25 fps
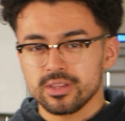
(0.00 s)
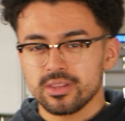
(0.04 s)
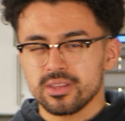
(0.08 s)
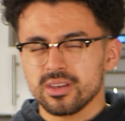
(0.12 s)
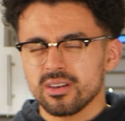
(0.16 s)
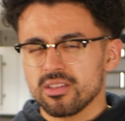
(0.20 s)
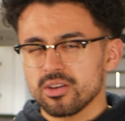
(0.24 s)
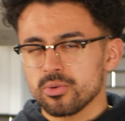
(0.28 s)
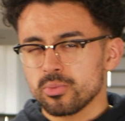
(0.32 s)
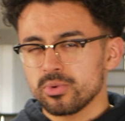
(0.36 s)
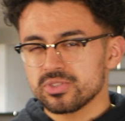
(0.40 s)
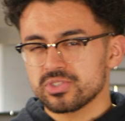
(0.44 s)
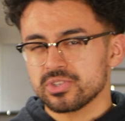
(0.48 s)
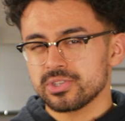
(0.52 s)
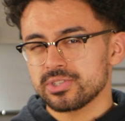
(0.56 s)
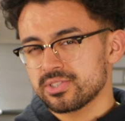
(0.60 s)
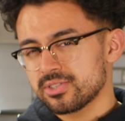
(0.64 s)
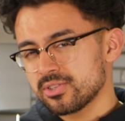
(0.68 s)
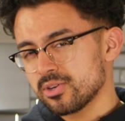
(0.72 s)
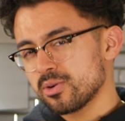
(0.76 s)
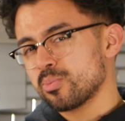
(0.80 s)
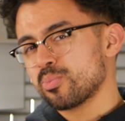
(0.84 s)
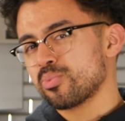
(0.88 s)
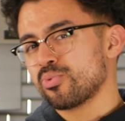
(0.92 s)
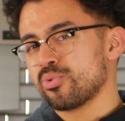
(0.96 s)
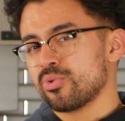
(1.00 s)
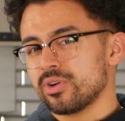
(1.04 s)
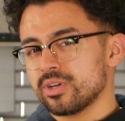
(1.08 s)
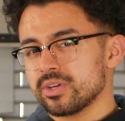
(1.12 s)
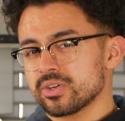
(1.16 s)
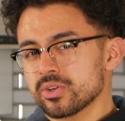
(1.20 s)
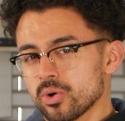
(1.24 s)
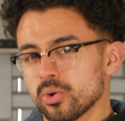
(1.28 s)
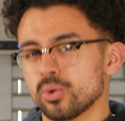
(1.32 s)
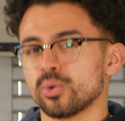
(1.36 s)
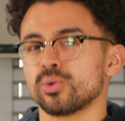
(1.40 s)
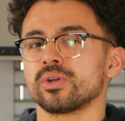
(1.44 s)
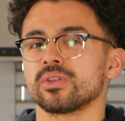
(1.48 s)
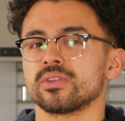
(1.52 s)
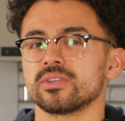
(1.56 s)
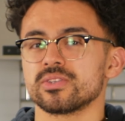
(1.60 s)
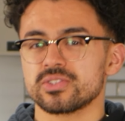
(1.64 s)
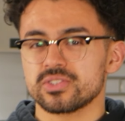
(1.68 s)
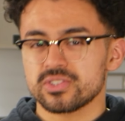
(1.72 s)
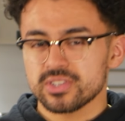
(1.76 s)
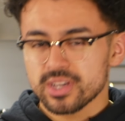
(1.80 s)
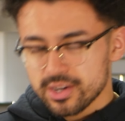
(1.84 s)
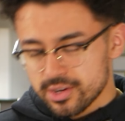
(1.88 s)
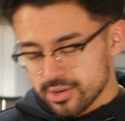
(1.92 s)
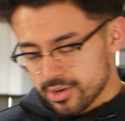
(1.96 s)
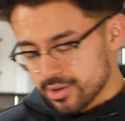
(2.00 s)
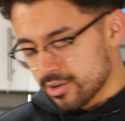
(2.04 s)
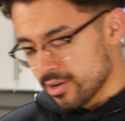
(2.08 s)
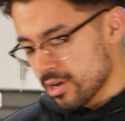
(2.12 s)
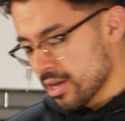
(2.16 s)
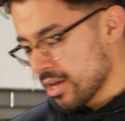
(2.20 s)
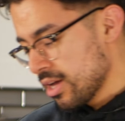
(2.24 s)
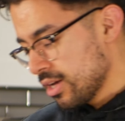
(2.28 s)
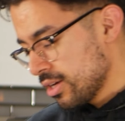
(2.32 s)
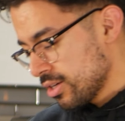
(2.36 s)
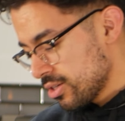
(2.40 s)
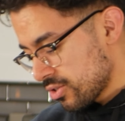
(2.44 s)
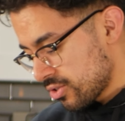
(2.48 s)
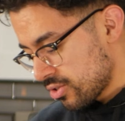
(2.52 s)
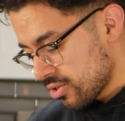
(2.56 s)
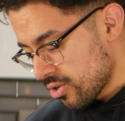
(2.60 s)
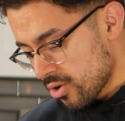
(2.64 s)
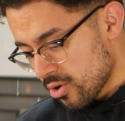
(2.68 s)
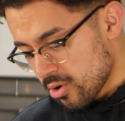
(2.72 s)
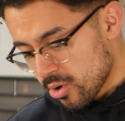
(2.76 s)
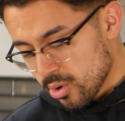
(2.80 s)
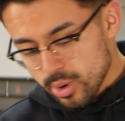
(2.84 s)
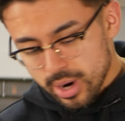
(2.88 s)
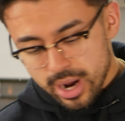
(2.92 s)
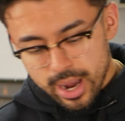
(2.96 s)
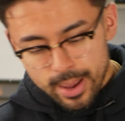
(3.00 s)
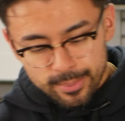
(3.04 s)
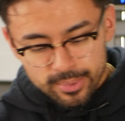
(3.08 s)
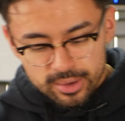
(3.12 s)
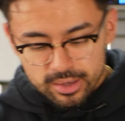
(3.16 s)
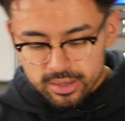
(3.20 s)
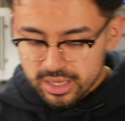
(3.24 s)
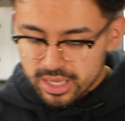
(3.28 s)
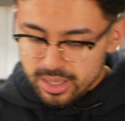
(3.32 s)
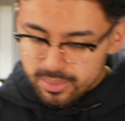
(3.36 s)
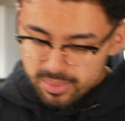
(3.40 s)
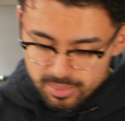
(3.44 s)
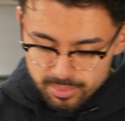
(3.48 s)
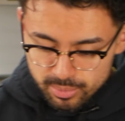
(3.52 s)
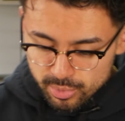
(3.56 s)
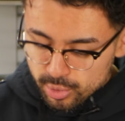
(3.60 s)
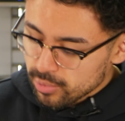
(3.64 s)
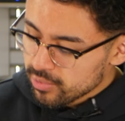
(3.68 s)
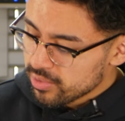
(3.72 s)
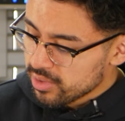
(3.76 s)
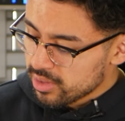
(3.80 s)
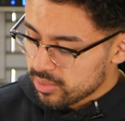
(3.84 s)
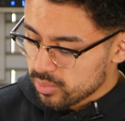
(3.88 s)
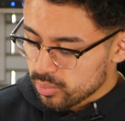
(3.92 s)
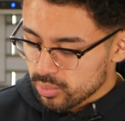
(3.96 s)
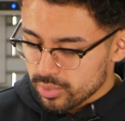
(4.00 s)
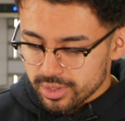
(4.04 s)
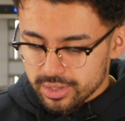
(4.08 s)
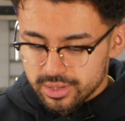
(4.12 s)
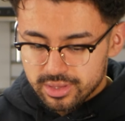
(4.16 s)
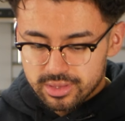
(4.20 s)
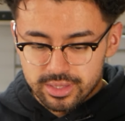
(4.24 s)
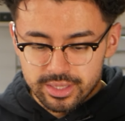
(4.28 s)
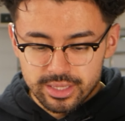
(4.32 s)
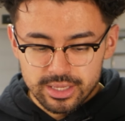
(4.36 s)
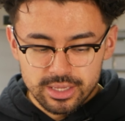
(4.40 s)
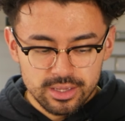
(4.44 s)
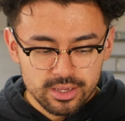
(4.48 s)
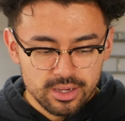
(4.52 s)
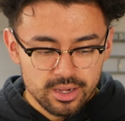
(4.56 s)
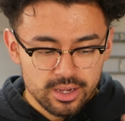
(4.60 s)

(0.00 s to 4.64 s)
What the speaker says: The other ones are still pretty cold in the center. So I'm gonna keep it moving with the